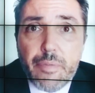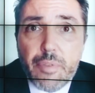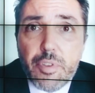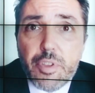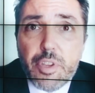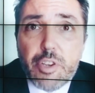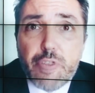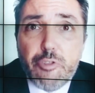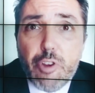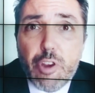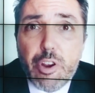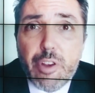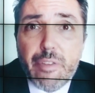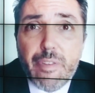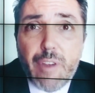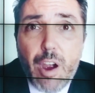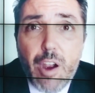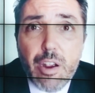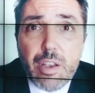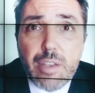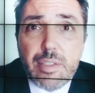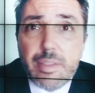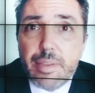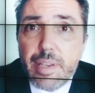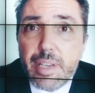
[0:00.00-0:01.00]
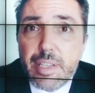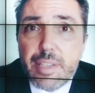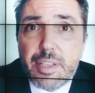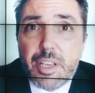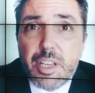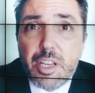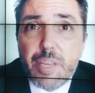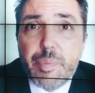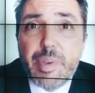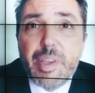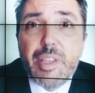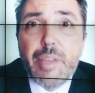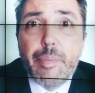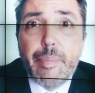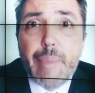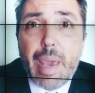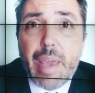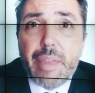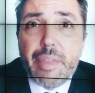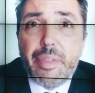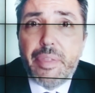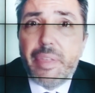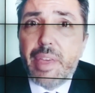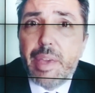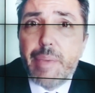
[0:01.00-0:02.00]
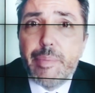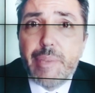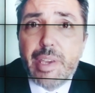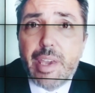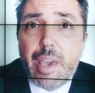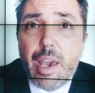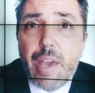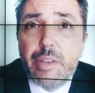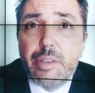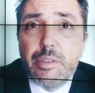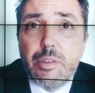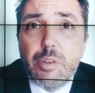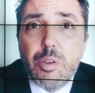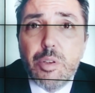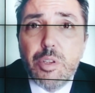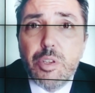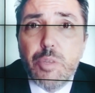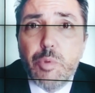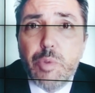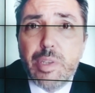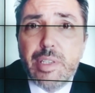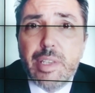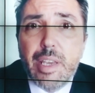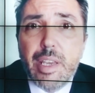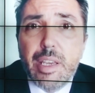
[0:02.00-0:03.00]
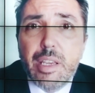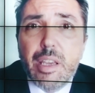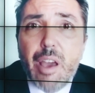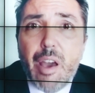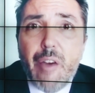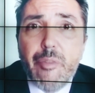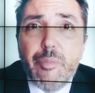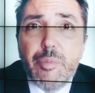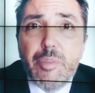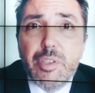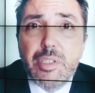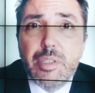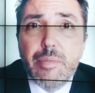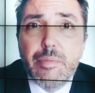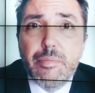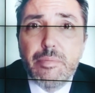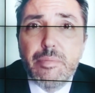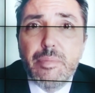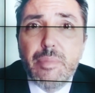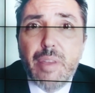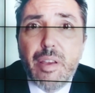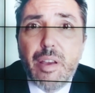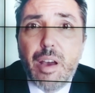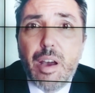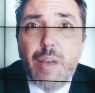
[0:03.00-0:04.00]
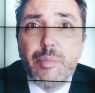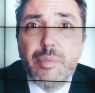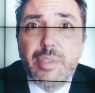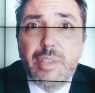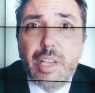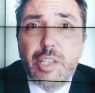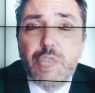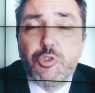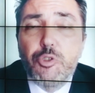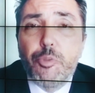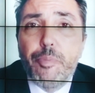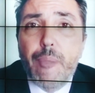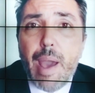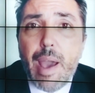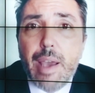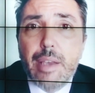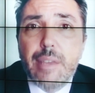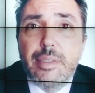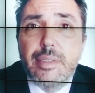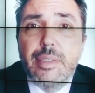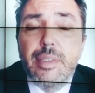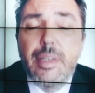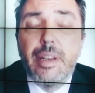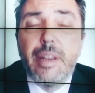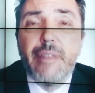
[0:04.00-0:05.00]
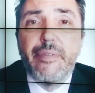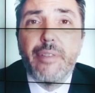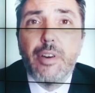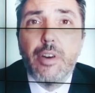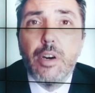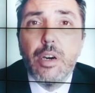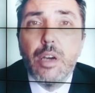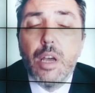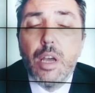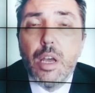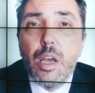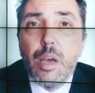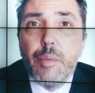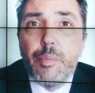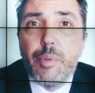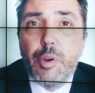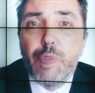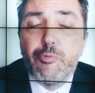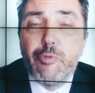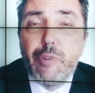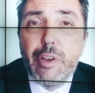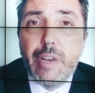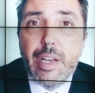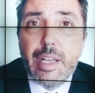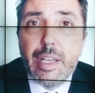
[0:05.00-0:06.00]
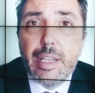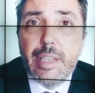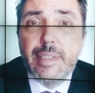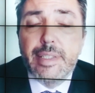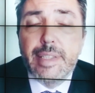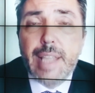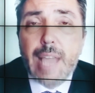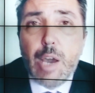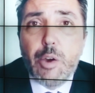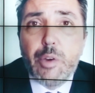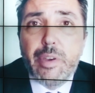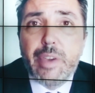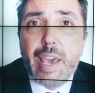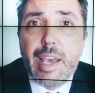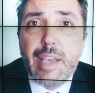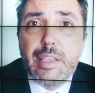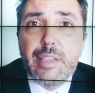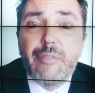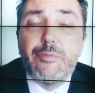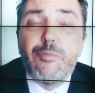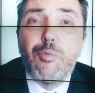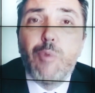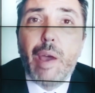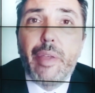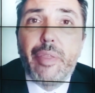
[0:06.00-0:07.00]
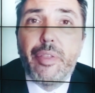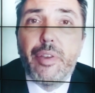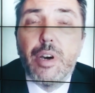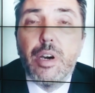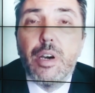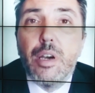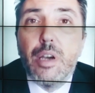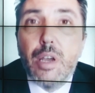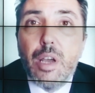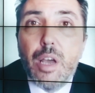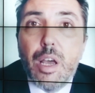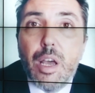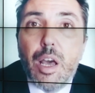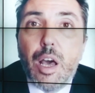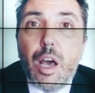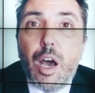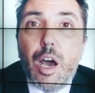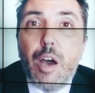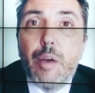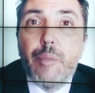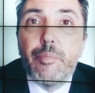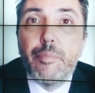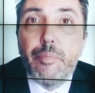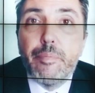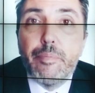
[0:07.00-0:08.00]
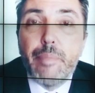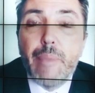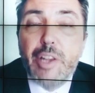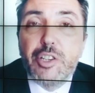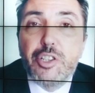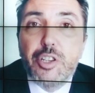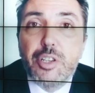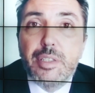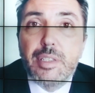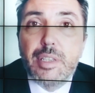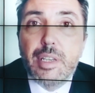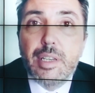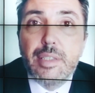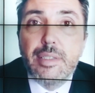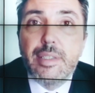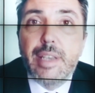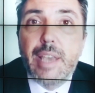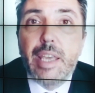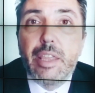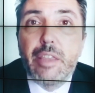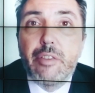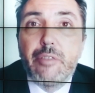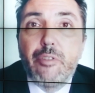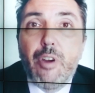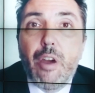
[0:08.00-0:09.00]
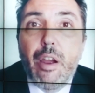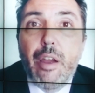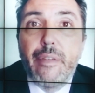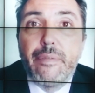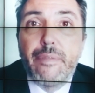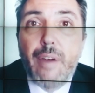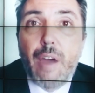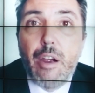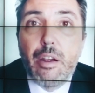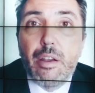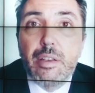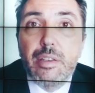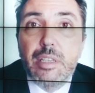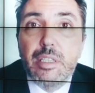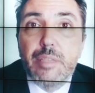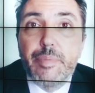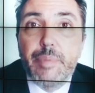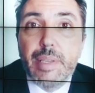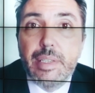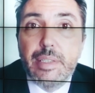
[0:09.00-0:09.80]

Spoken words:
With the coronavirus, it's going to be the main theme again. We're seeing governments and central banks deliver, but really it's now a case of whether measures to contain the virus has been